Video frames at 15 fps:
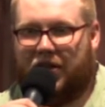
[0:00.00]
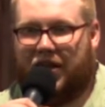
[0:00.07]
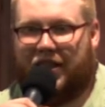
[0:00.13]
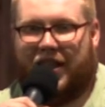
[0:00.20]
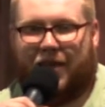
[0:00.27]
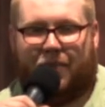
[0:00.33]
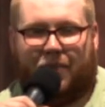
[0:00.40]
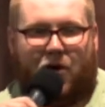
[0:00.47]

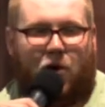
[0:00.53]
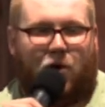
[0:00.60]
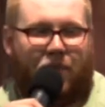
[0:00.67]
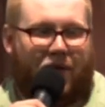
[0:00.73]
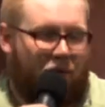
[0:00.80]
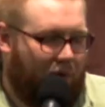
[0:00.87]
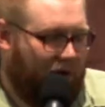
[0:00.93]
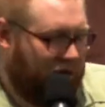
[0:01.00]
In that
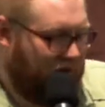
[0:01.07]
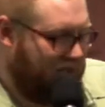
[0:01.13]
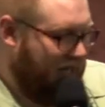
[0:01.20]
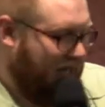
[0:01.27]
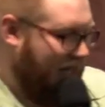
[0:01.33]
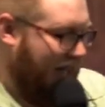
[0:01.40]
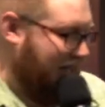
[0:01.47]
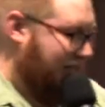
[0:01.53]
moment where you
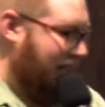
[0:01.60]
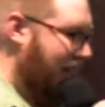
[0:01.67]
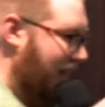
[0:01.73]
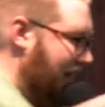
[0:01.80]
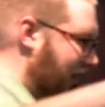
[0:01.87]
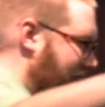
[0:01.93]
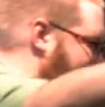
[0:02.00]
say, God, take